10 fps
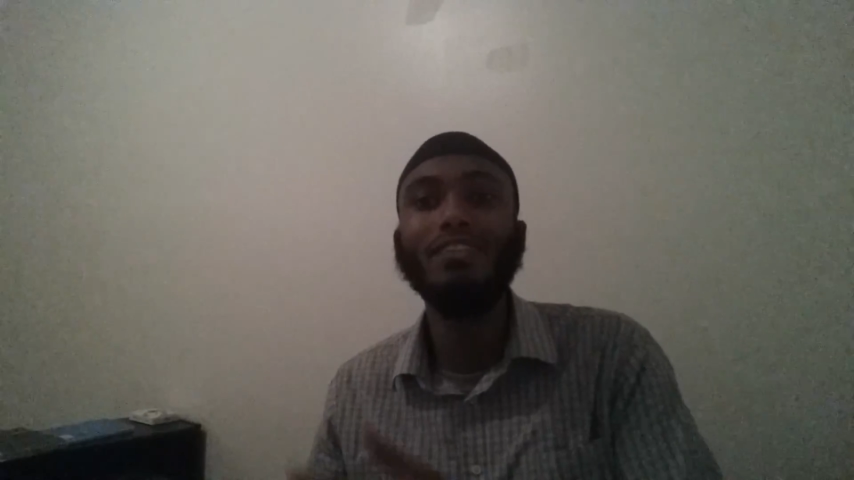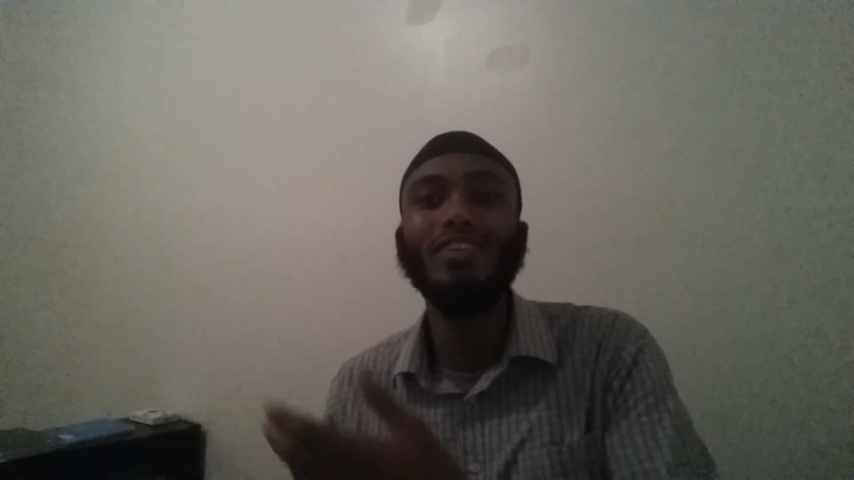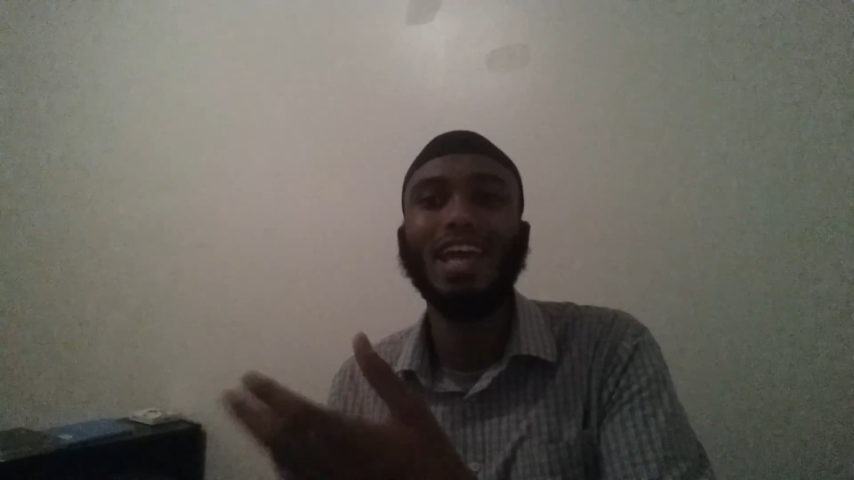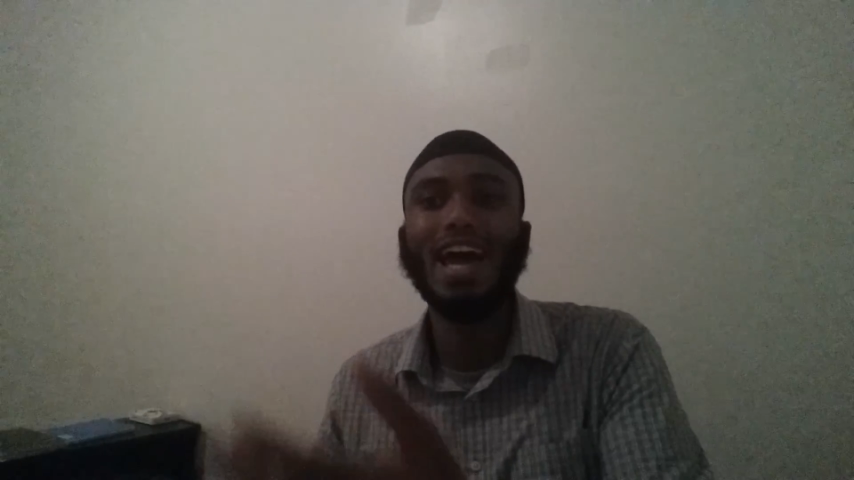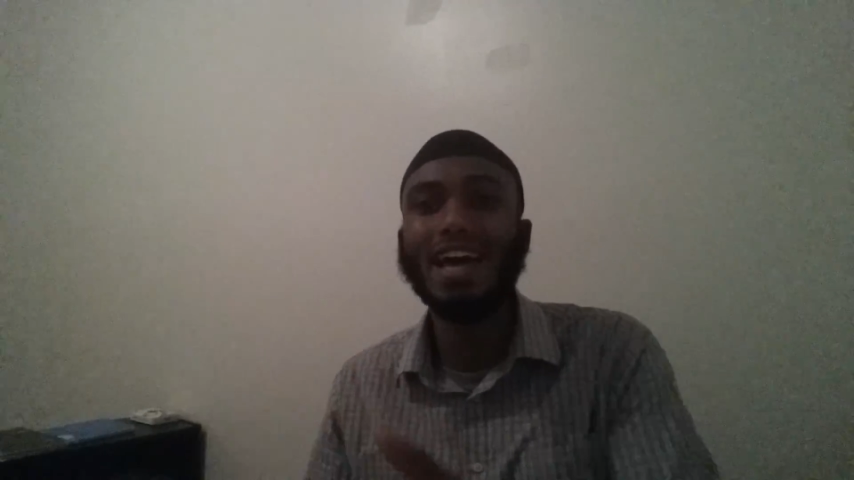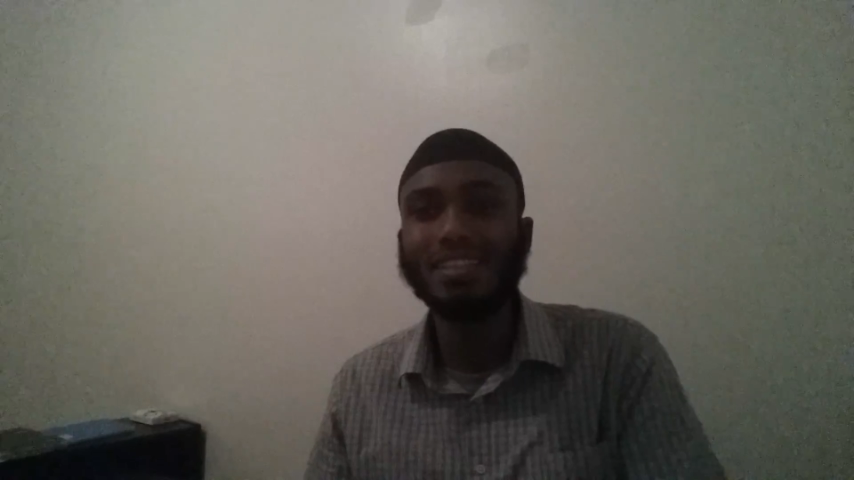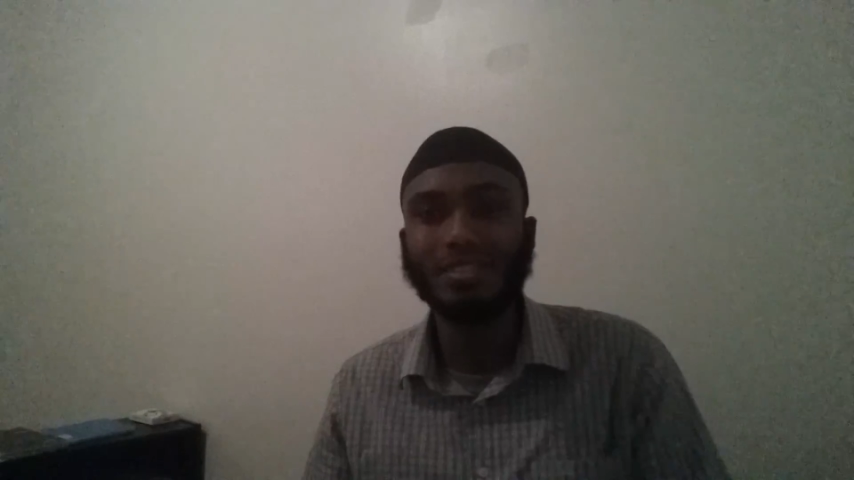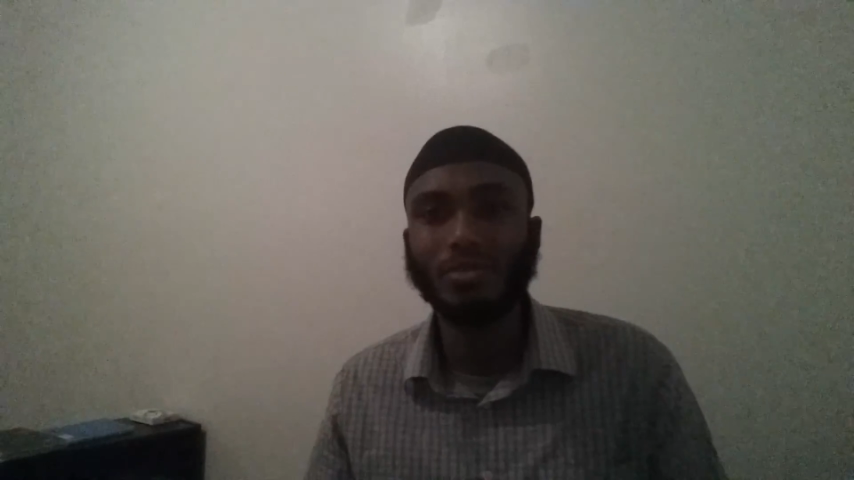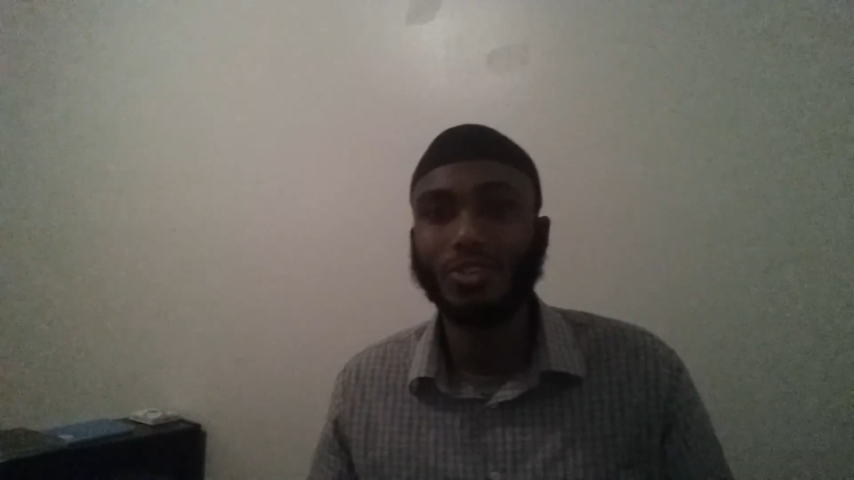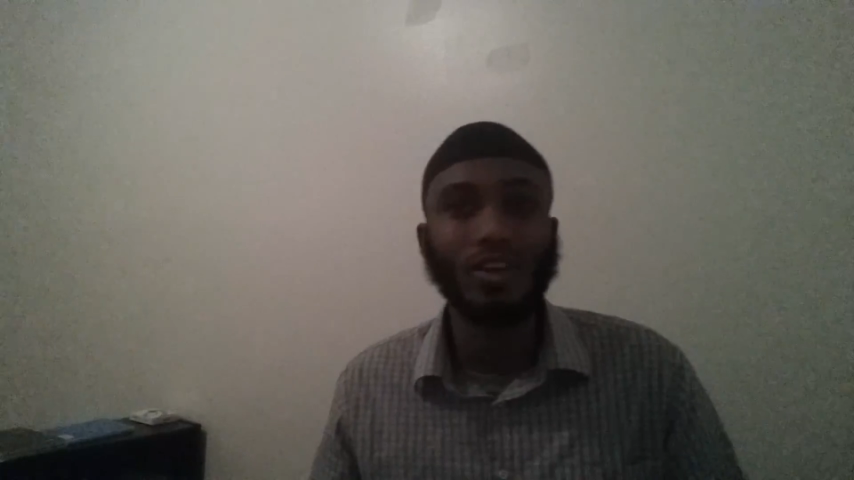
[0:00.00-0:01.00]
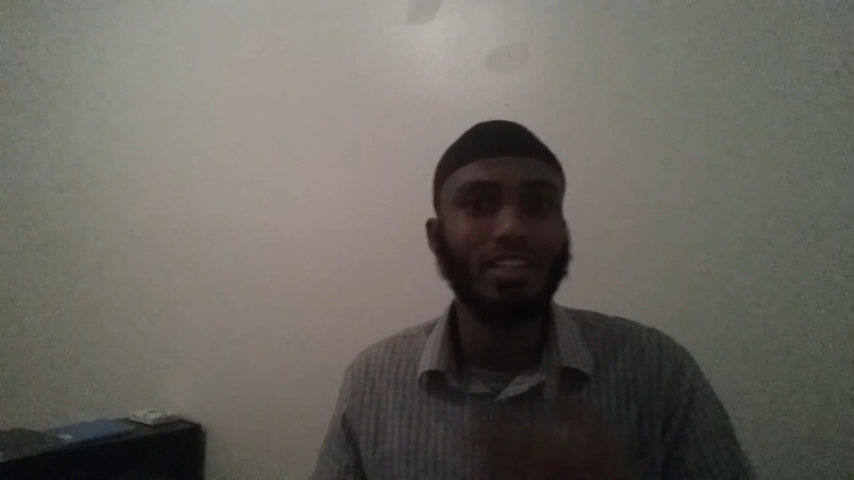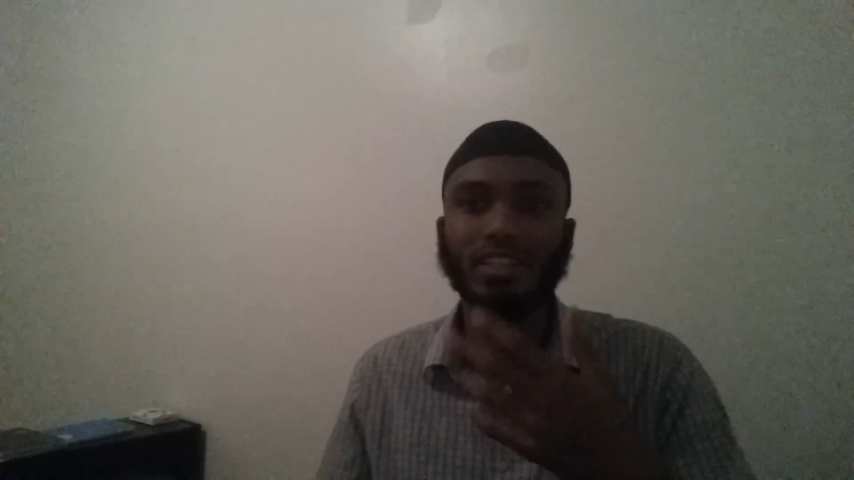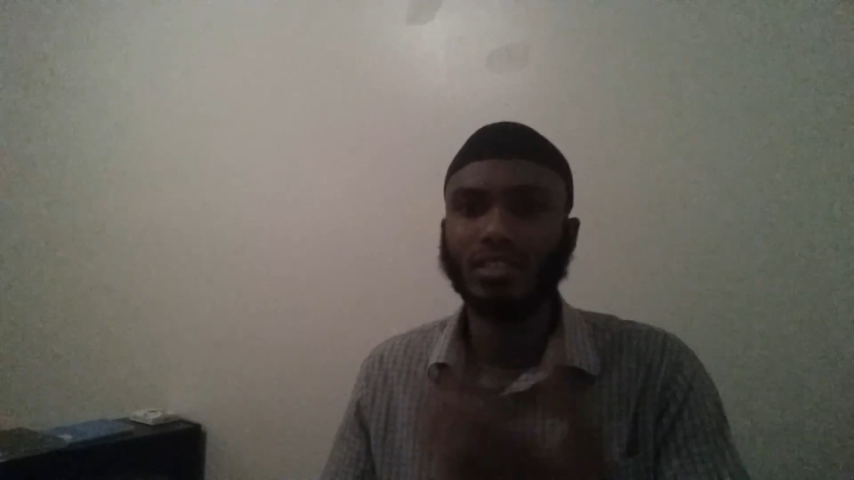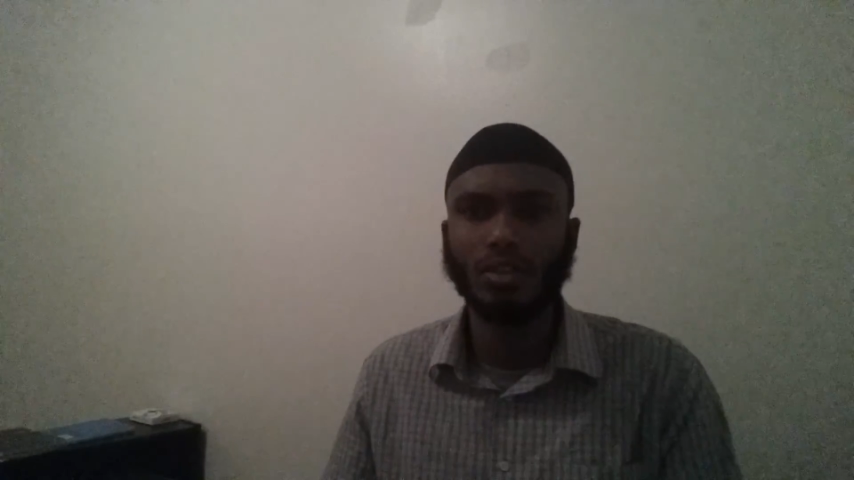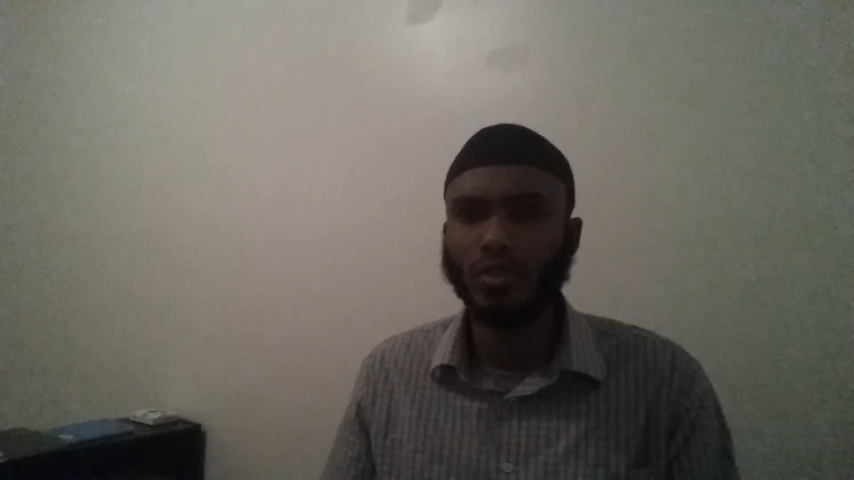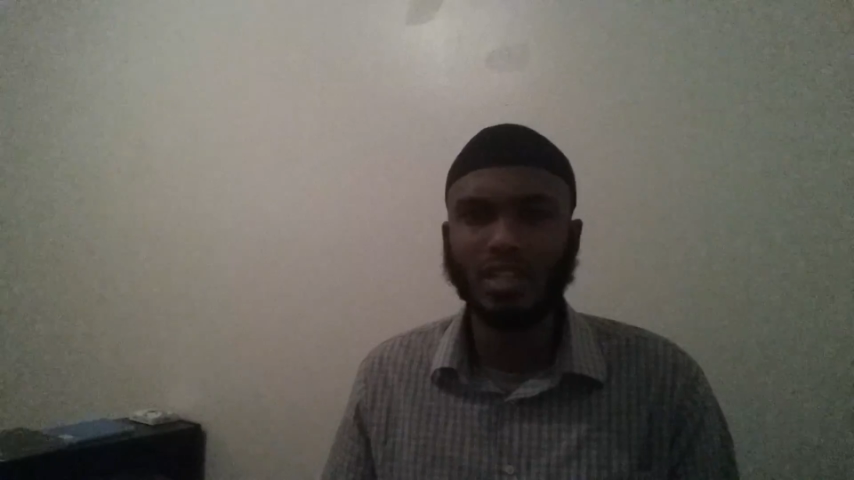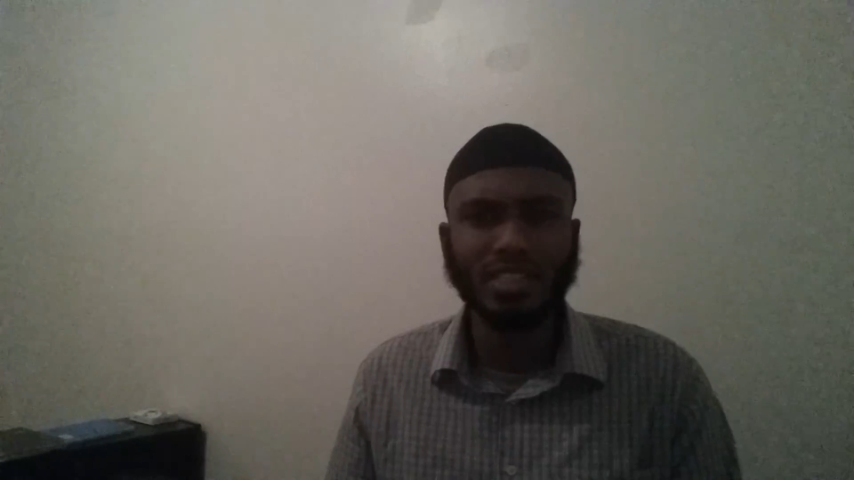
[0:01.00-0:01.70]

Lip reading: even asked him, started disagreeing.